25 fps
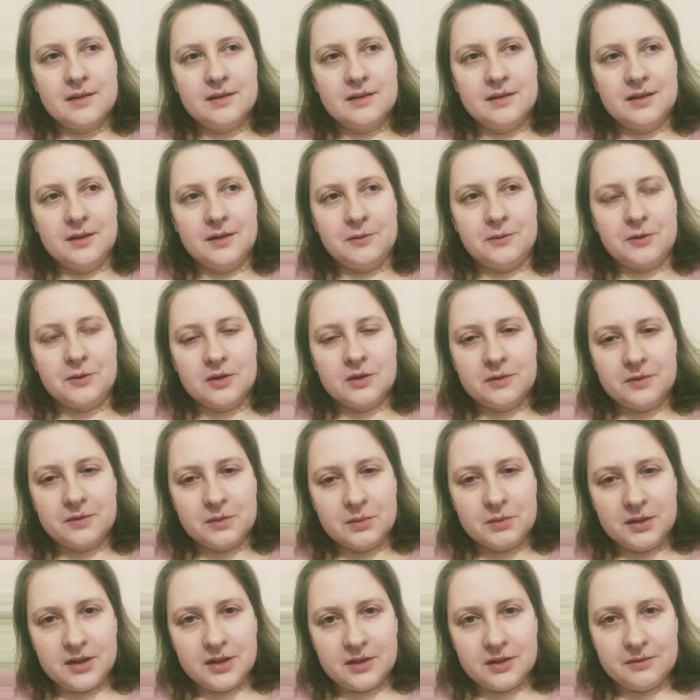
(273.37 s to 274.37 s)
If you're not
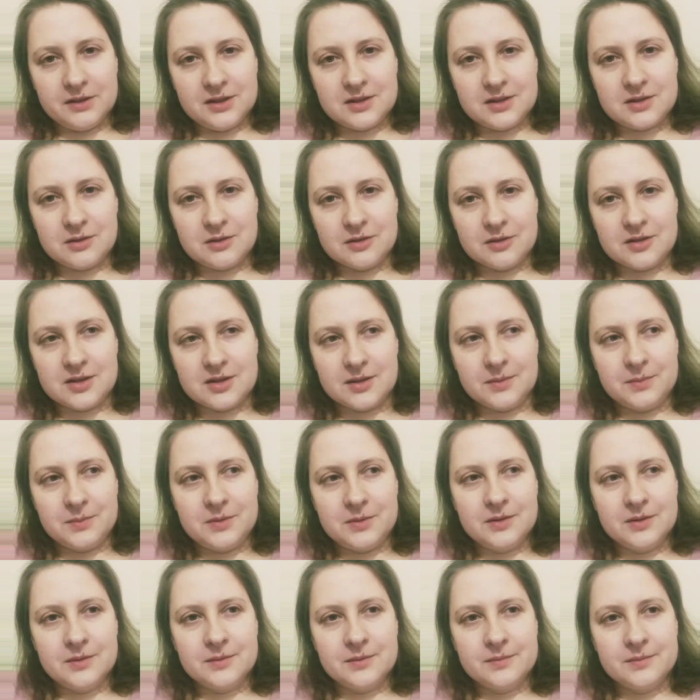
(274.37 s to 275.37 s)
familiar with this
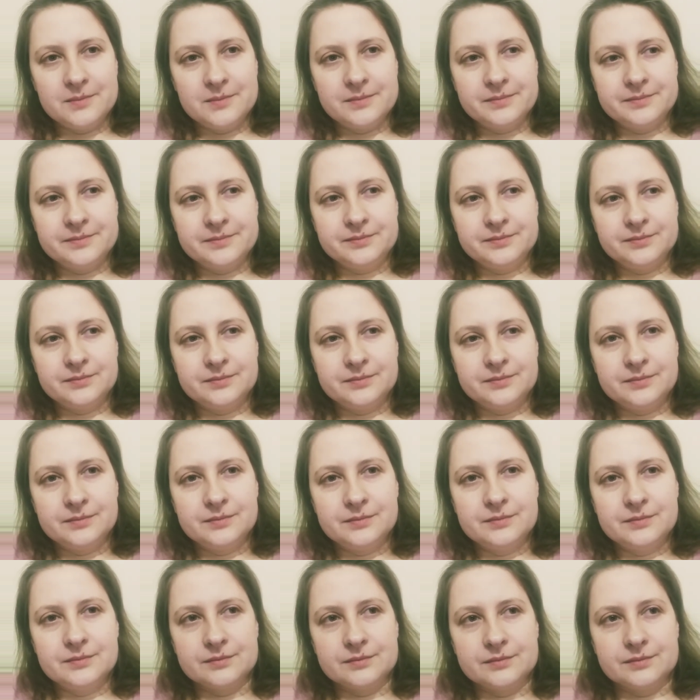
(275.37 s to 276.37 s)
concept,
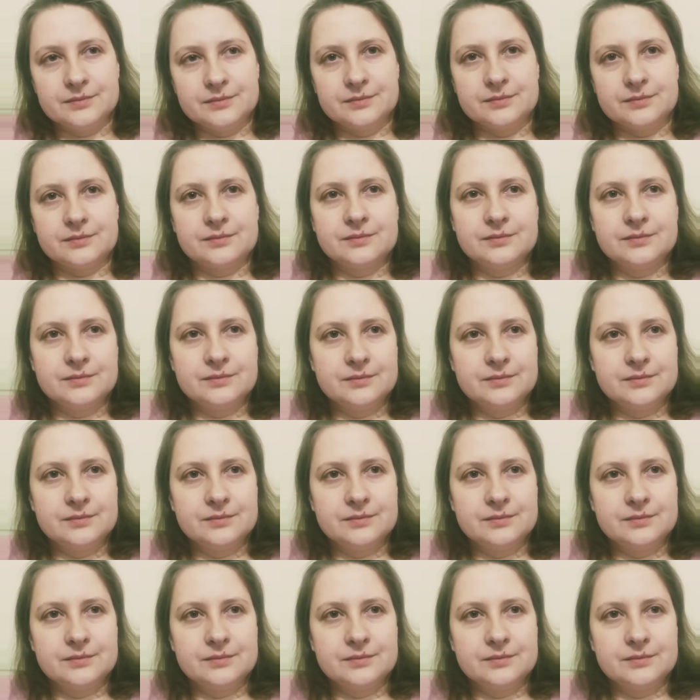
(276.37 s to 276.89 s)
um,